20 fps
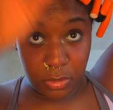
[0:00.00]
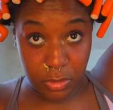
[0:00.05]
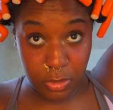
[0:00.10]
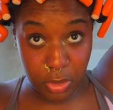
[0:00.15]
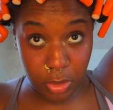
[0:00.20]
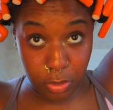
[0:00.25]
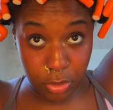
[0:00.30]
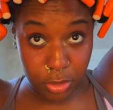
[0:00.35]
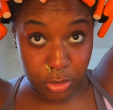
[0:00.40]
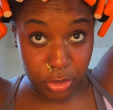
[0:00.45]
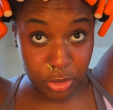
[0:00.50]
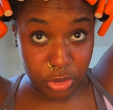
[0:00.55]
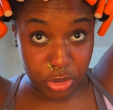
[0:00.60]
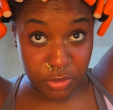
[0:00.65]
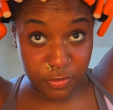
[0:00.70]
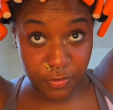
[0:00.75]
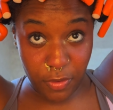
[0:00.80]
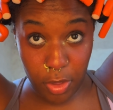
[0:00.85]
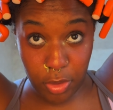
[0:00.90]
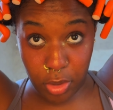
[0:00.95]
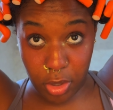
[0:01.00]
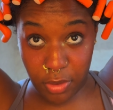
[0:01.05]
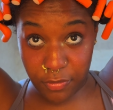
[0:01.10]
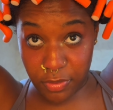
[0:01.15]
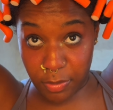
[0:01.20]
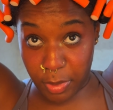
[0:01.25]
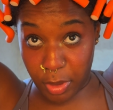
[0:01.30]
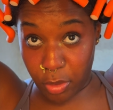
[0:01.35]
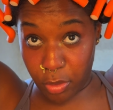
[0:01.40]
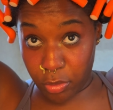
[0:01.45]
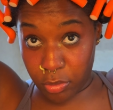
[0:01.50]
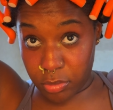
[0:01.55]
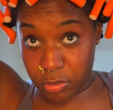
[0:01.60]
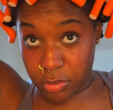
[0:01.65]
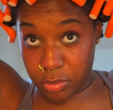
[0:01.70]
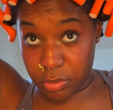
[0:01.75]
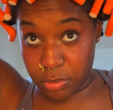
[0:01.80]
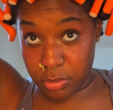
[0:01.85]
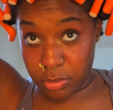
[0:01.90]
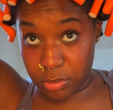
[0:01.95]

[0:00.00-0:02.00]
They're literally just falling off the bone.